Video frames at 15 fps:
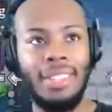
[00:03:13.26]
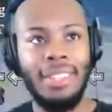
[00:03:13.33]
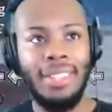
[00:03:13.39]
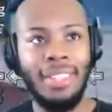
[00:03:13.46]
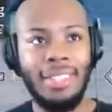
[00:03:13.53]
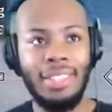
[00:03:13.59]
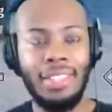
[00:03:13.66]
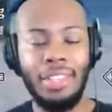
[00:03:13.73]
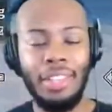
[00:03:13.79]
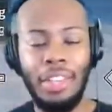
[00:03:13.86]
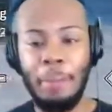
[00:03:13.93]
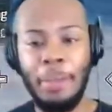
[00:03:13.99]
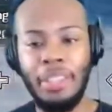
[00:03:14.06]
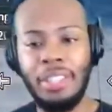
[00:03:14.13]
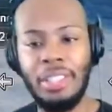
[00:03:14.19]
So yeah,
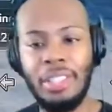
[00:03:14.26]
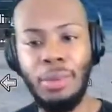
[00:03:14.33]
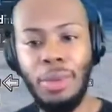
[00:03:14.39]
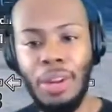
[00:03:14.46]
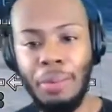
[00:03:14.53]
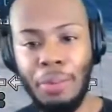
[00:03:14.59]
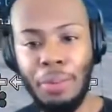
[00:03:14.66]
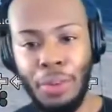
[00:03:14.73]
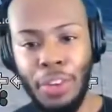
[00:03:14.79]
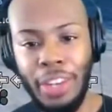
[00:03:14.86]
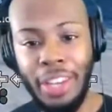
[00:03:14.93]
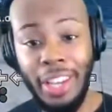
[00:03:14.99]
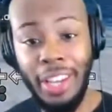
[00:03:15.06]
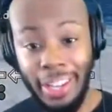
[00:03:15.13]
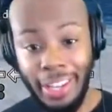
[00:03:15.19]
basically what I'm doing
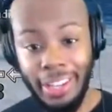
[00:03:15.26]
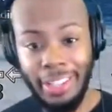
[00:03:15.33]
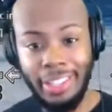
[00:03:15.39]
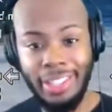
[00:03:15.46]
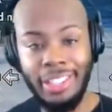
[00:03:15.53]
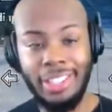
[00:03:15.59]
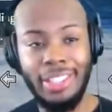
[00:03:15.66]
is